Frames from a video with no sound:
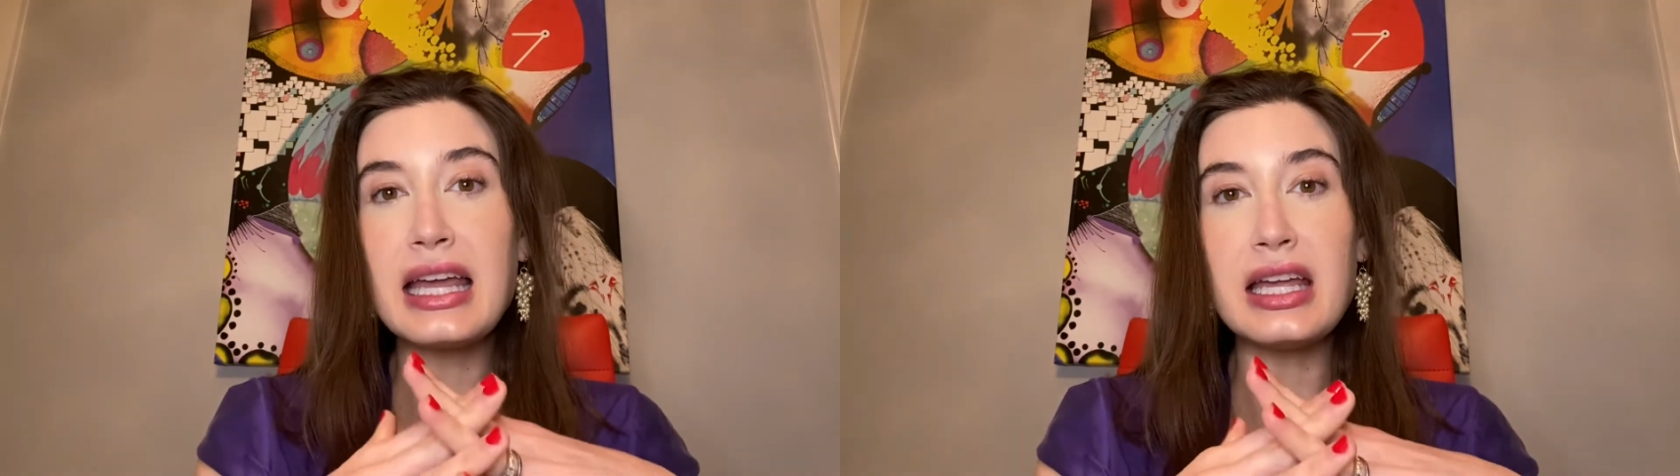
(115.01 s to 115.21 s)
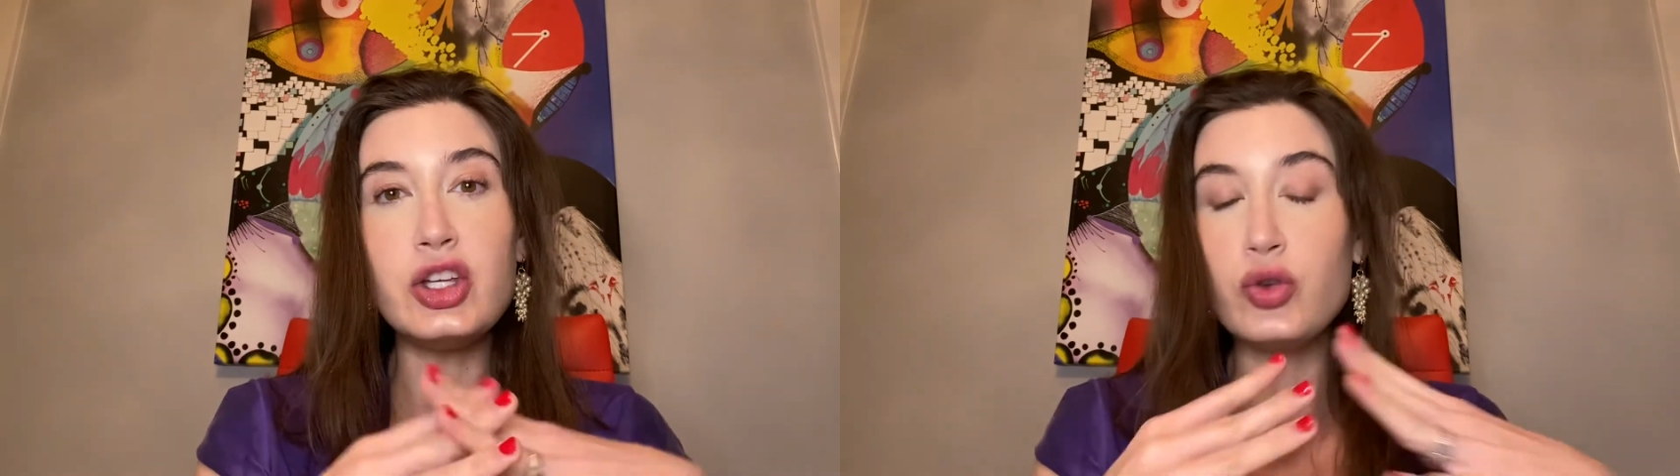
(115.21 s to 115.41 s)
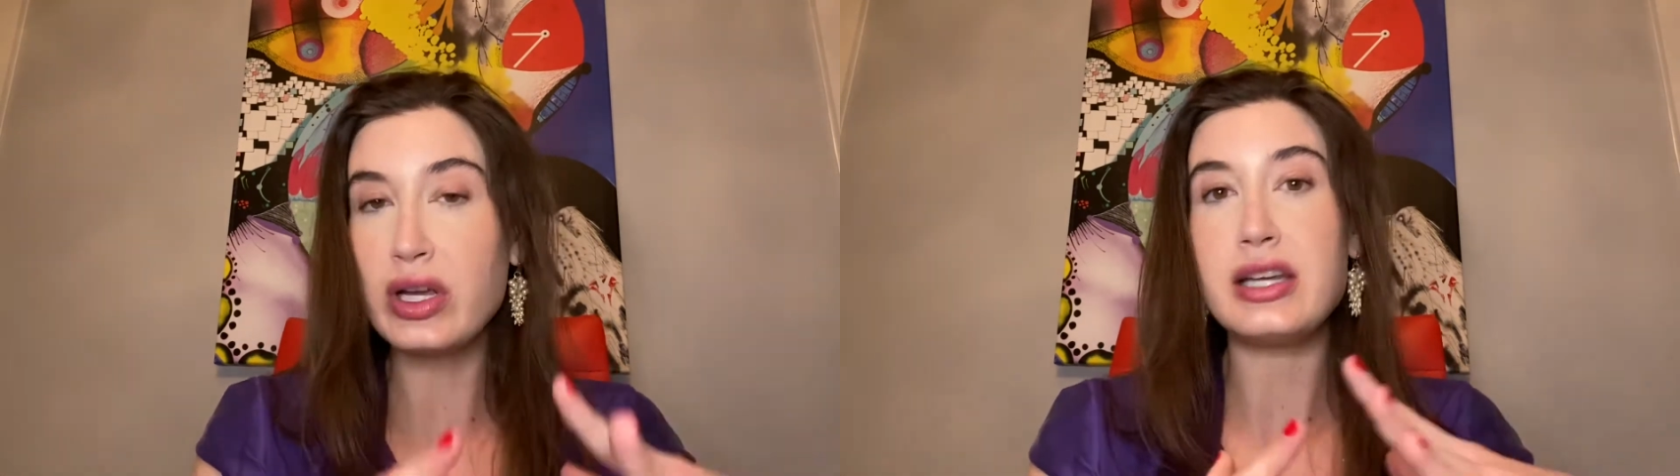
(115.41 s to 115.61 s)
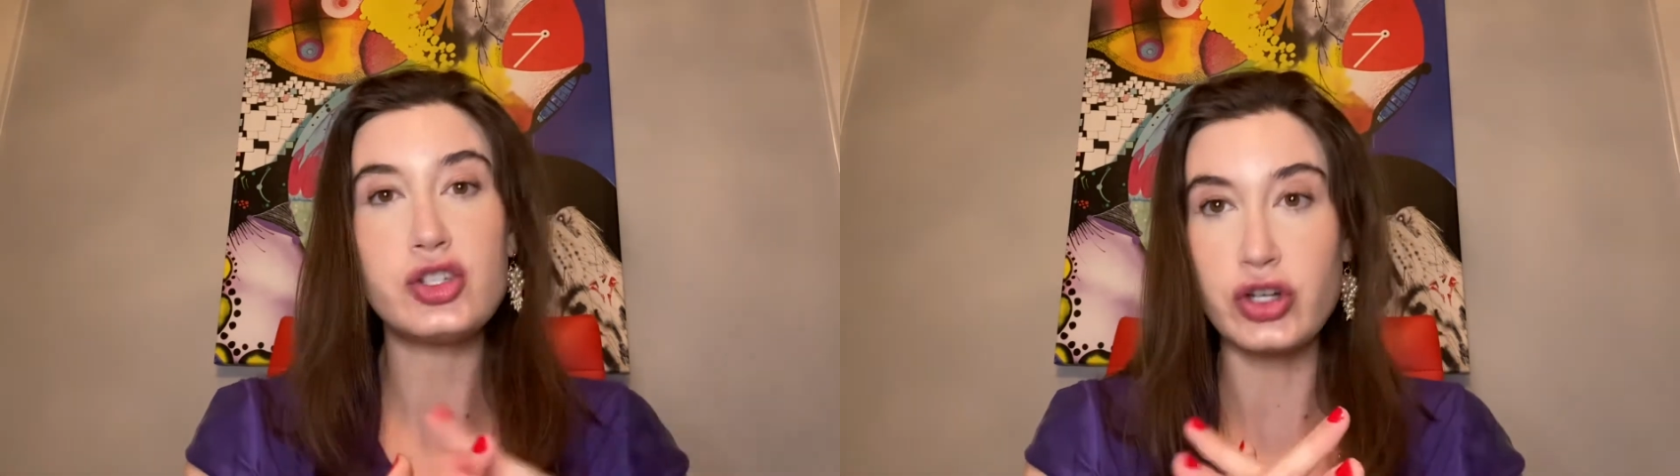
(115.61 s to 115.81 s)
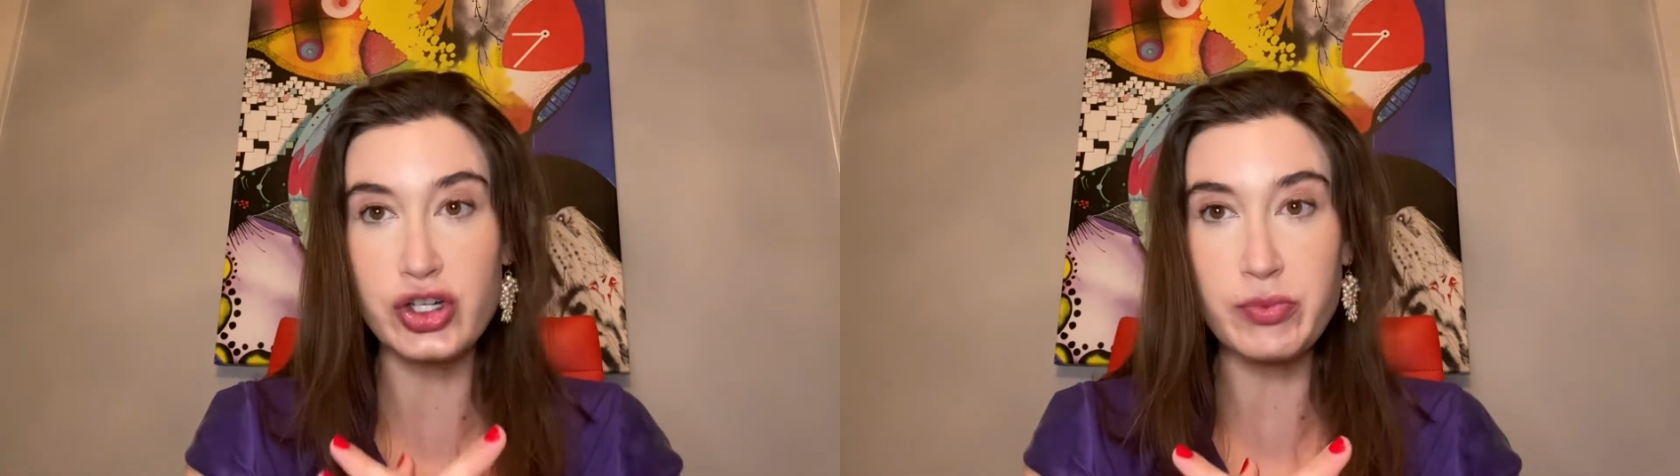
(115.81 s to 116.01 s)
you get a
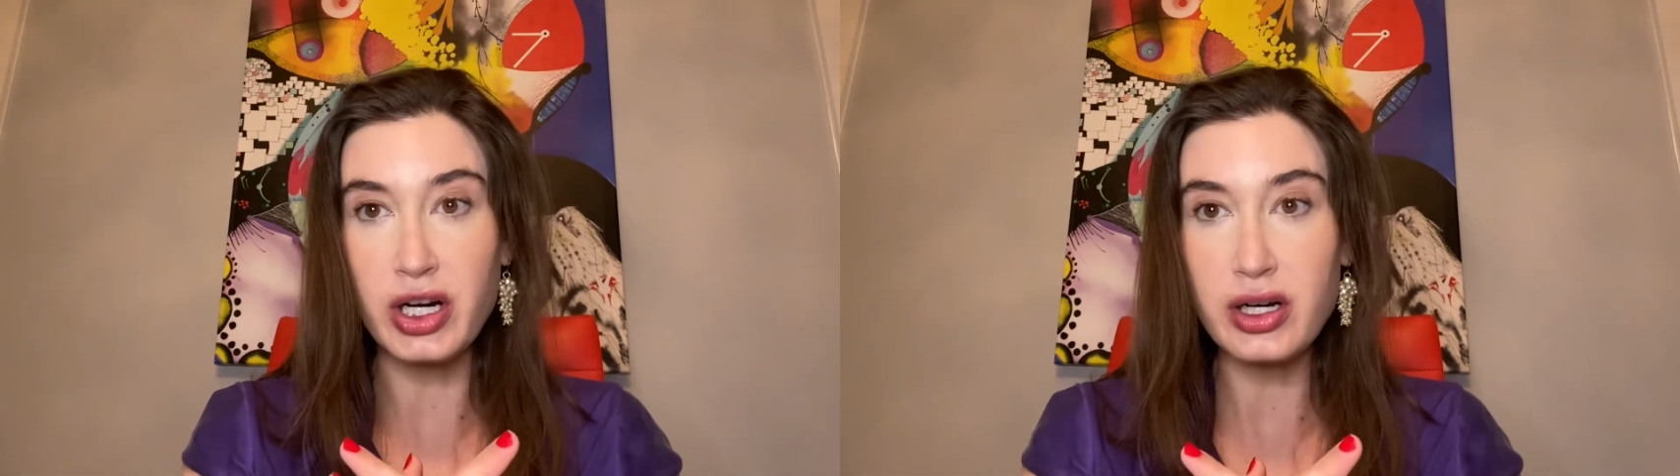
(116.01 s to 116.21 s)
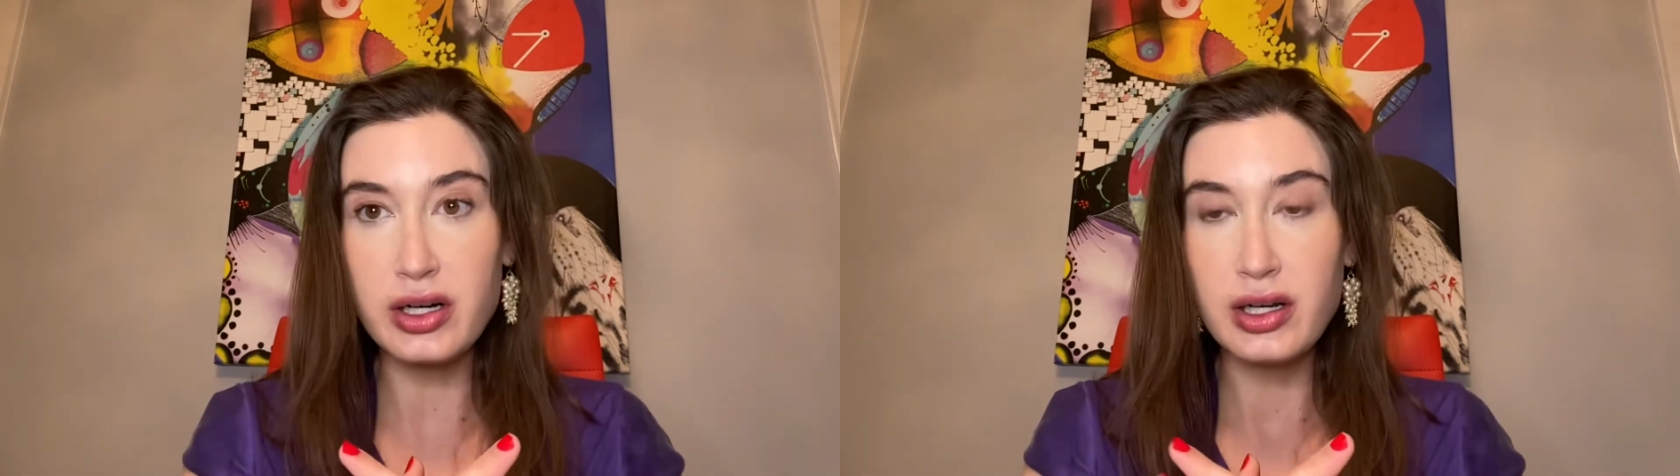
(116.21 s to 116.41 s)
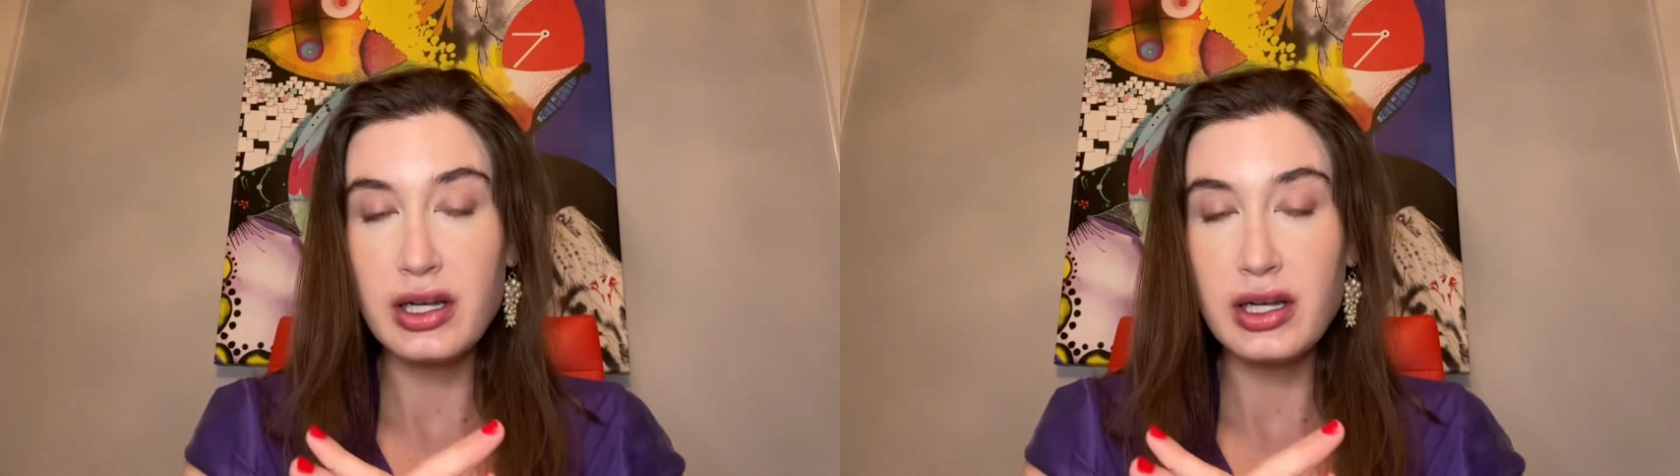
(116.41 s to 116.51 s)
stretch mark,